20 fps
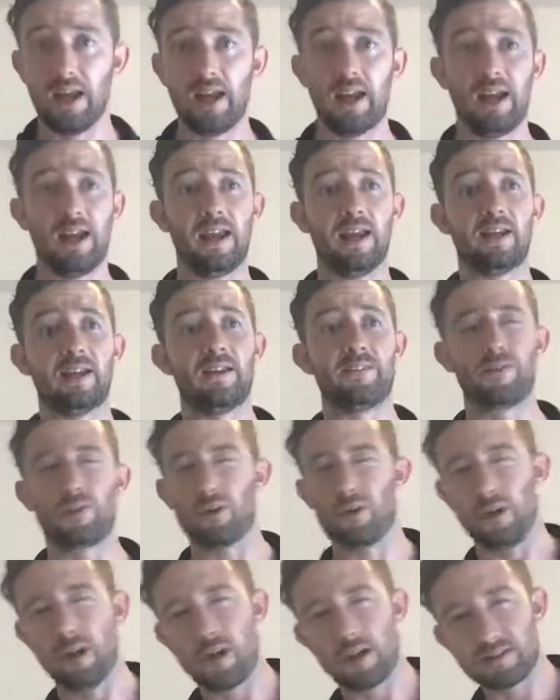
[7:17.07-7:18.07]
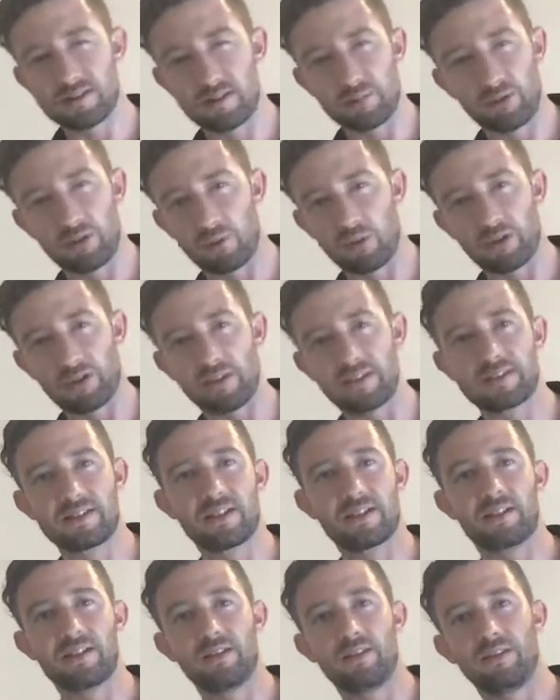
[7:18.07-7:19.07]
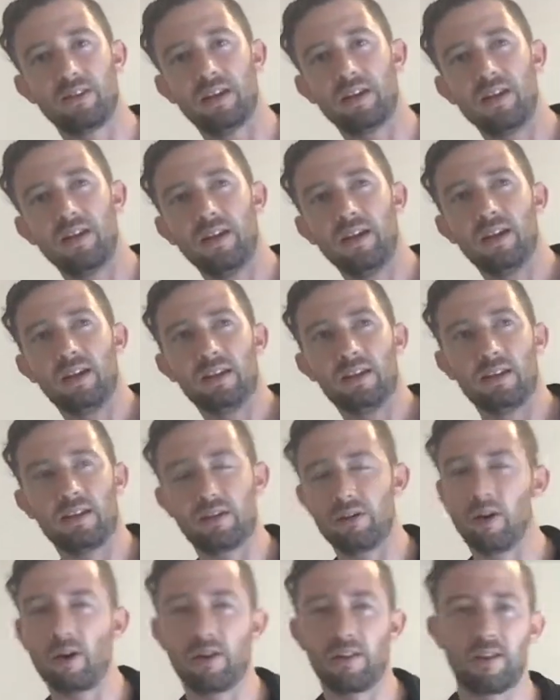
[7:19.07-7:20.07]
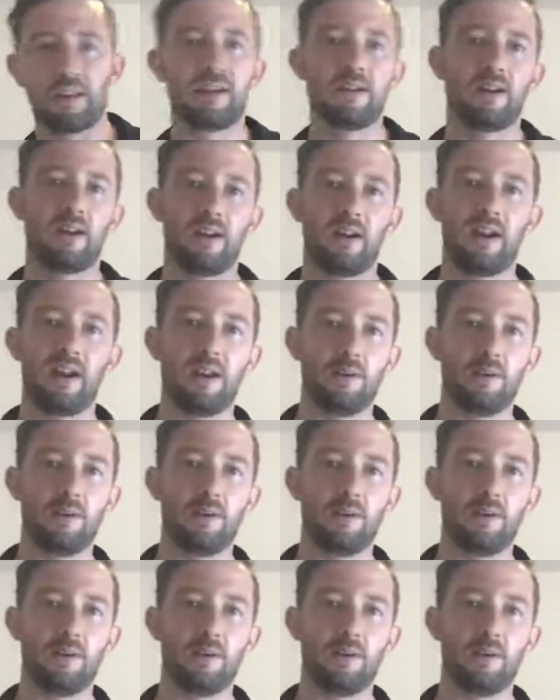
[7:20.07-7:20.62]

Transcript: And if you're not someone worth listening to, then you're not a leader.